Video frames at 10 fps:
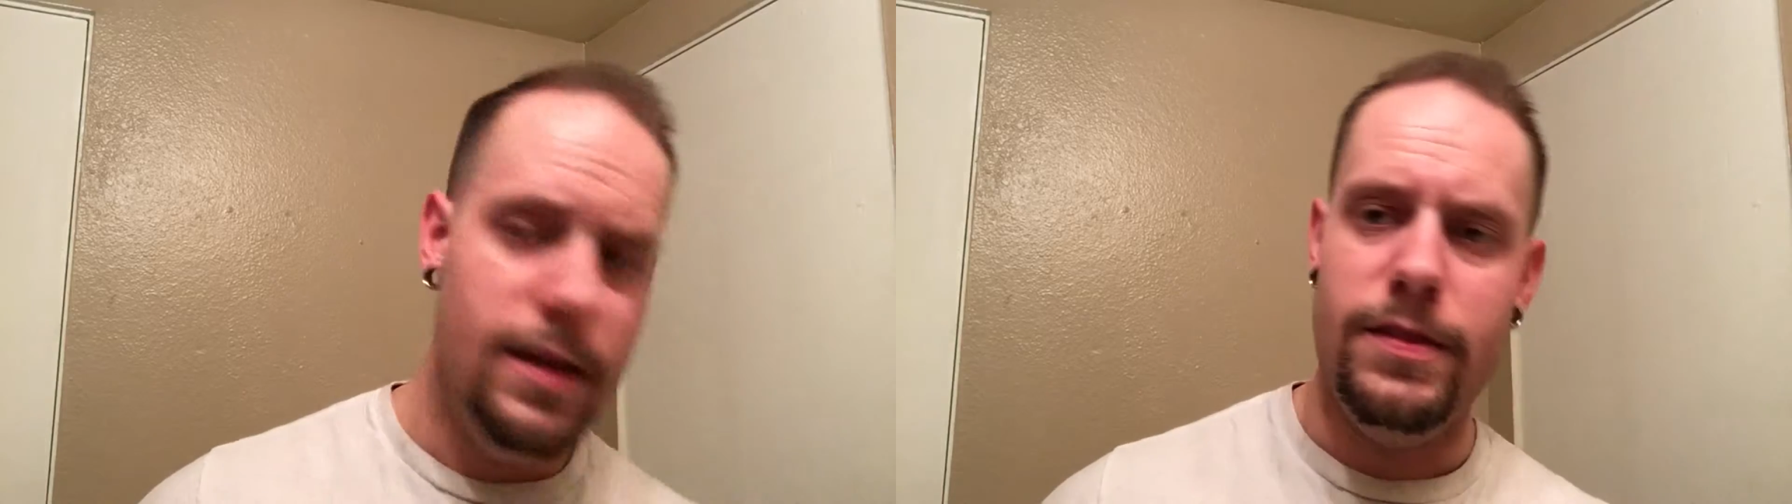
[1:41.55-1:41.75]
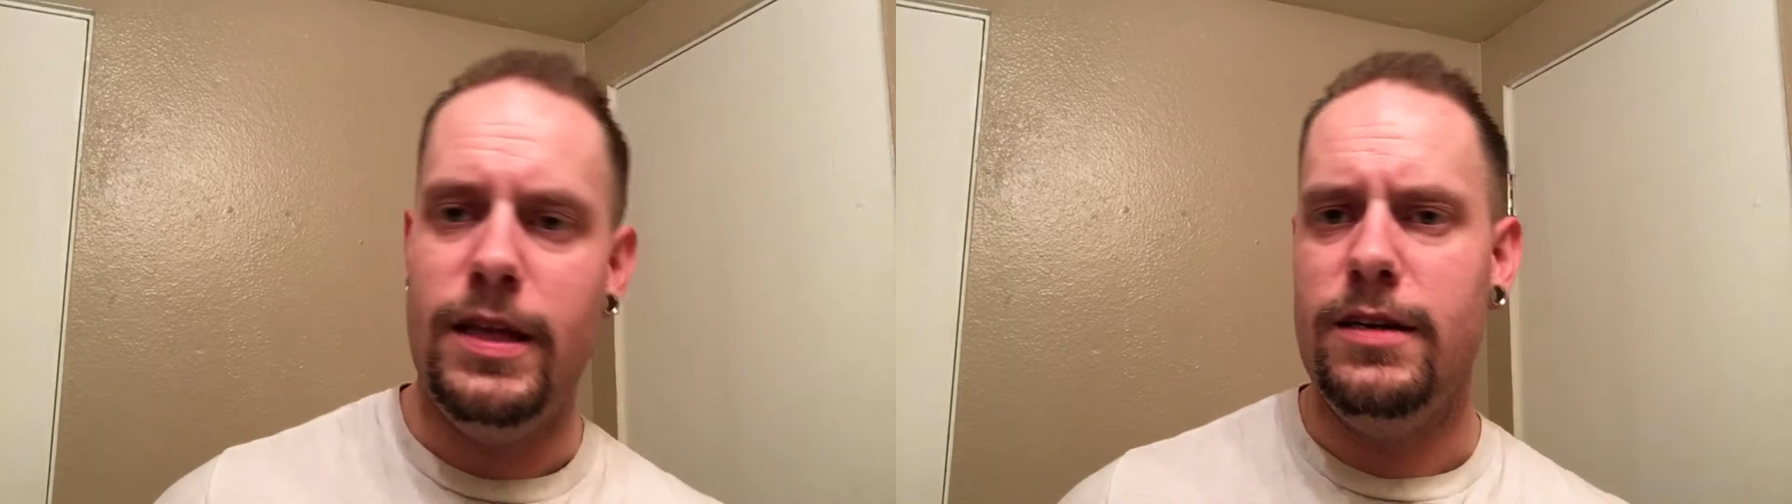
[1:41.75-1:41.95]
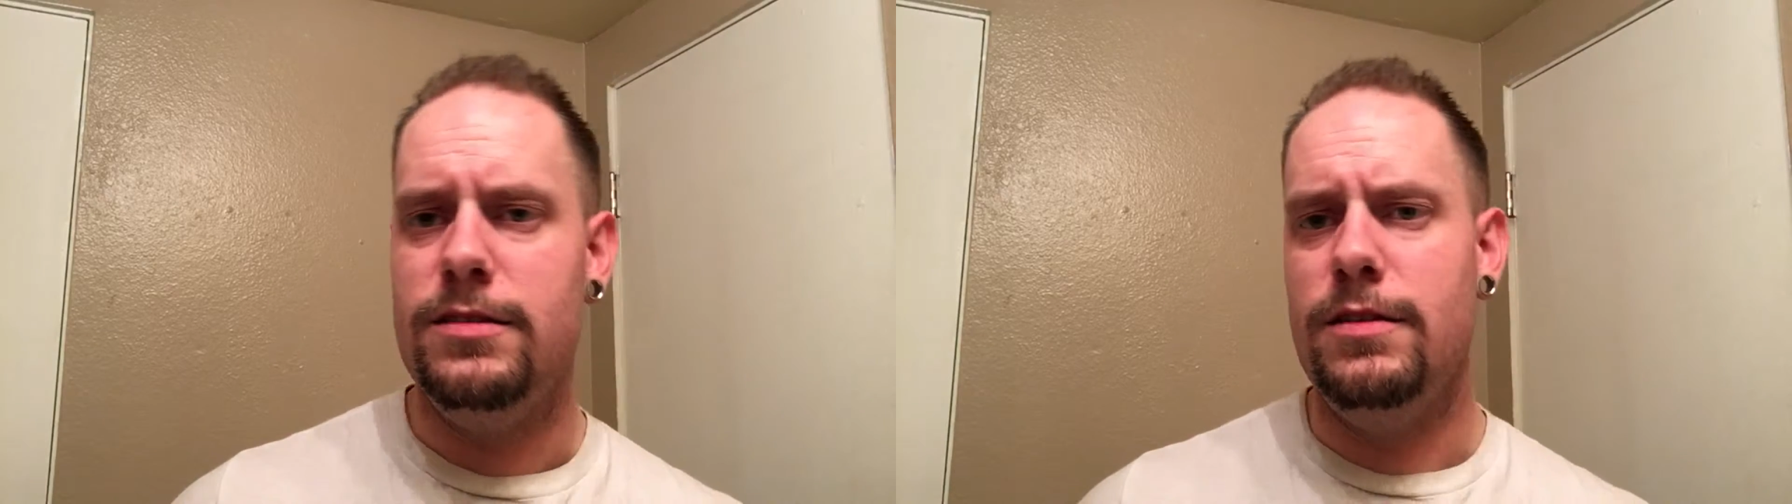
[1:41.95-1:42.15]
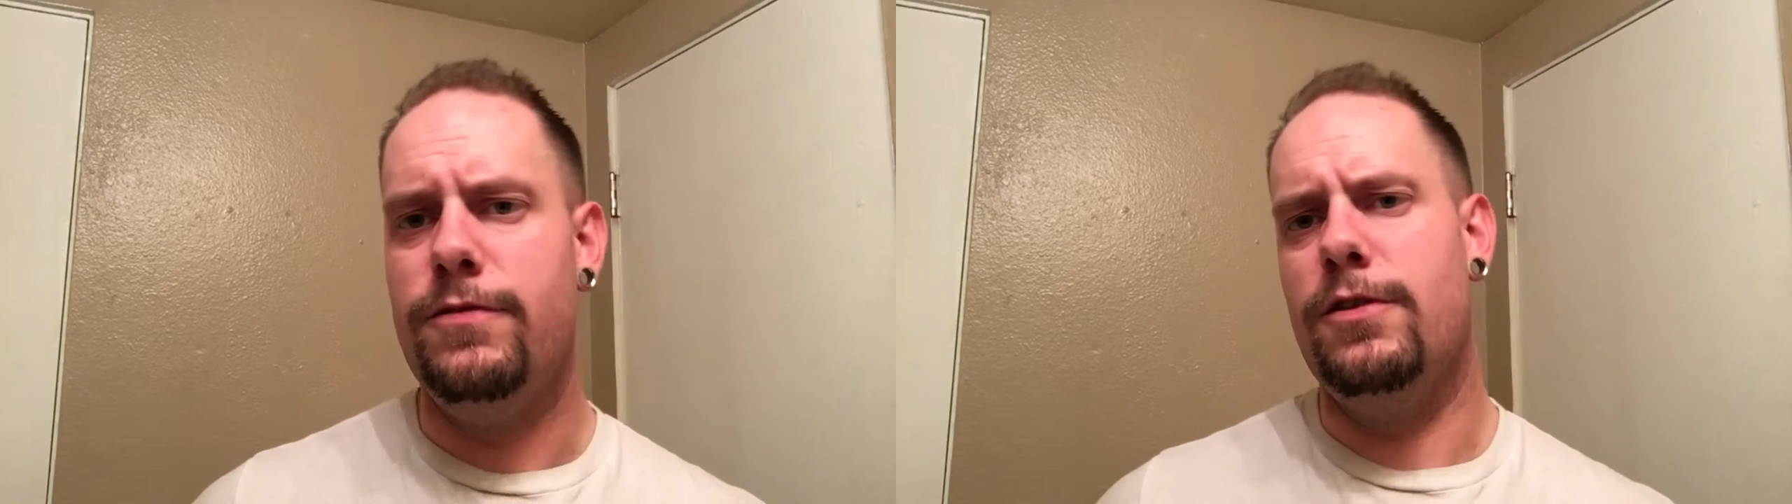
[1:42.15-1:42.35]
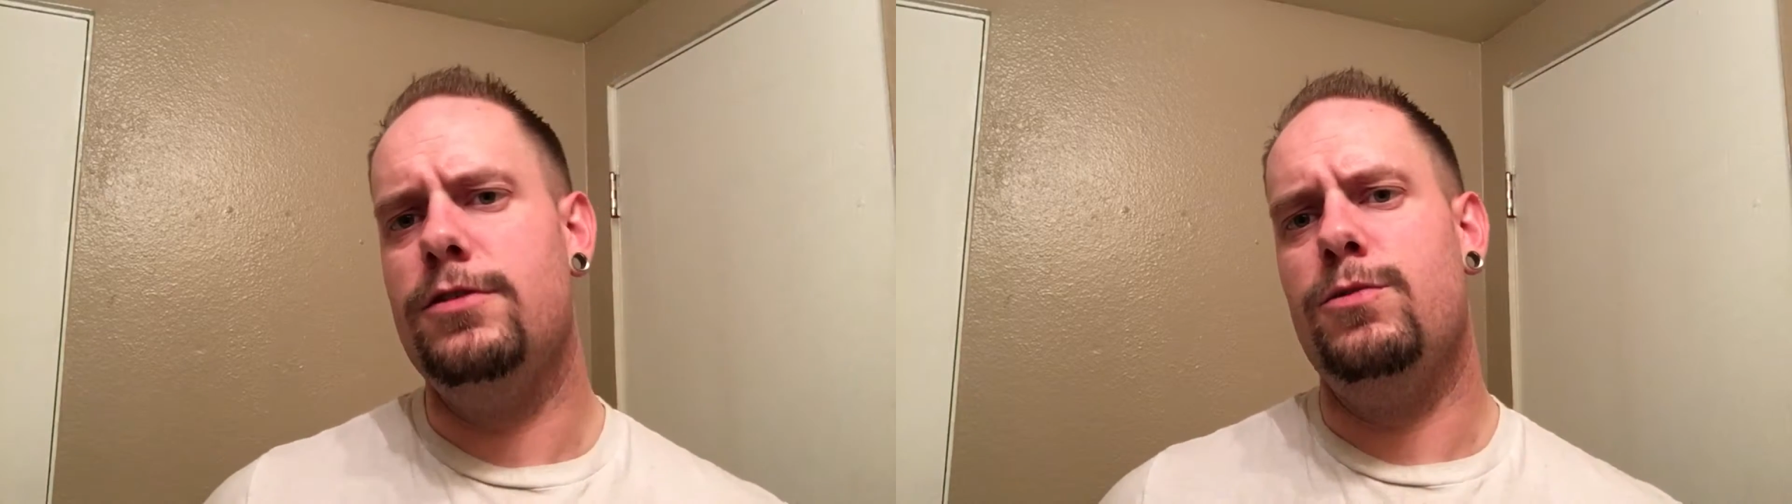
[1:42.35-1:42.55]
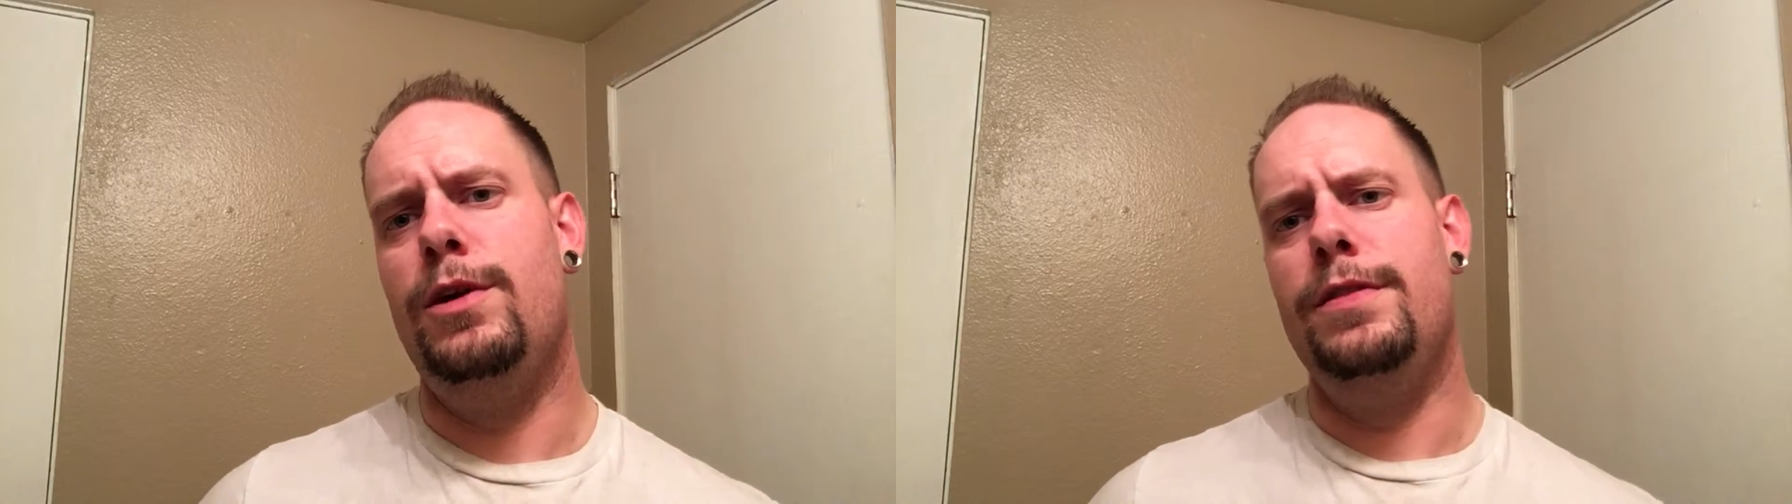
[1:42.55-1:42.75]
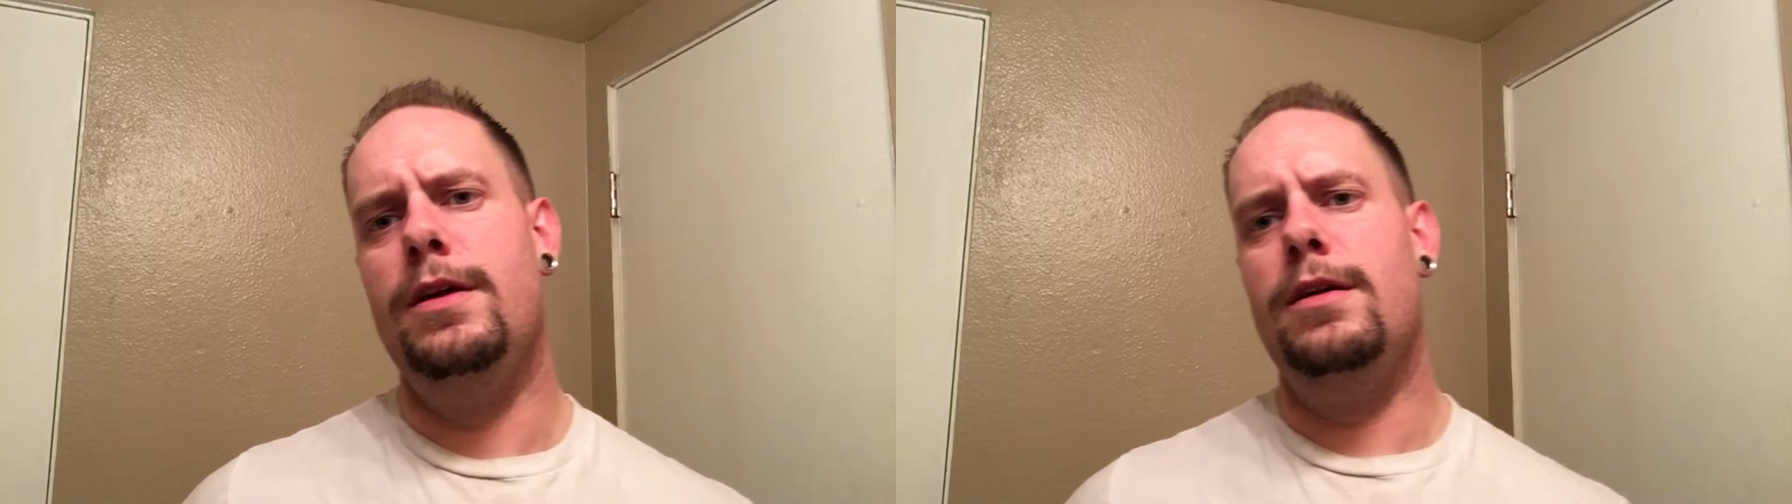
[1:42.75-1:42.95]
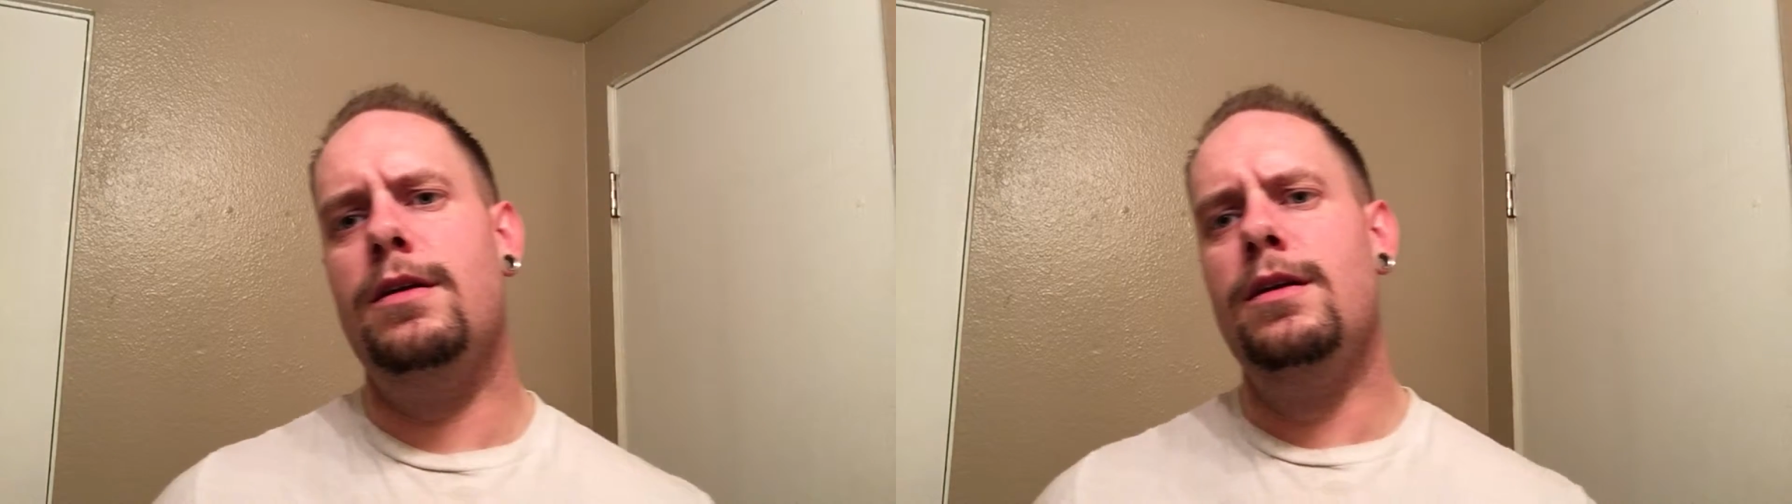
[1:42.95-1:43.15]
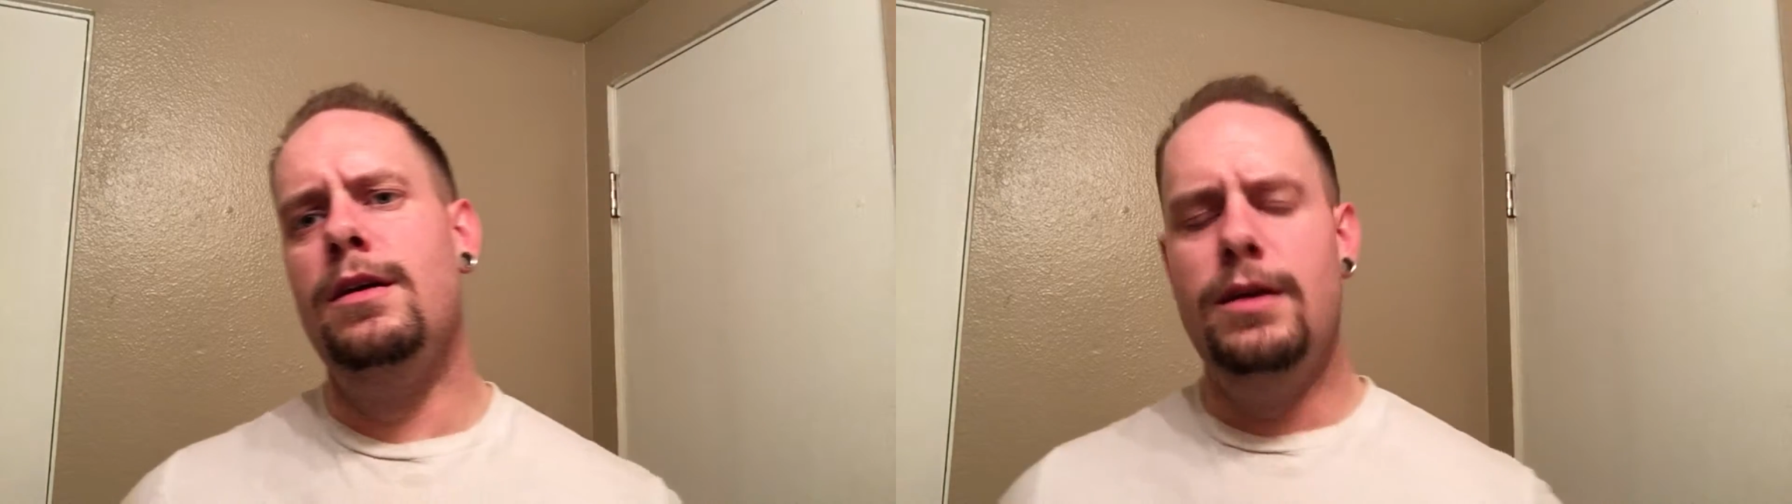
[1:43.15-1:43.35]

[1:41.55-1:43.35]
that is the first one there.